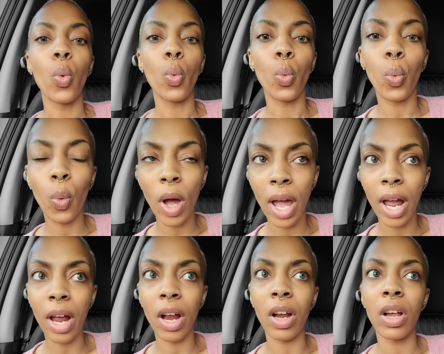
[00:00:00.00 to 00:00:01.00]

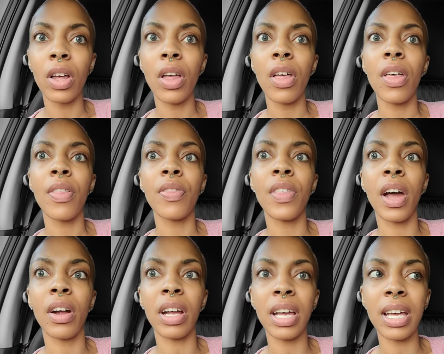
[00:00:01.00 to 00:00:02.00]
where
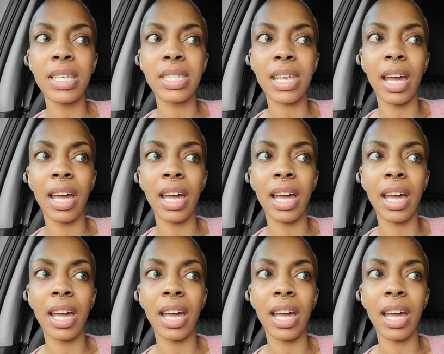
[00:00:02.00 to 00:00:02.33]
there is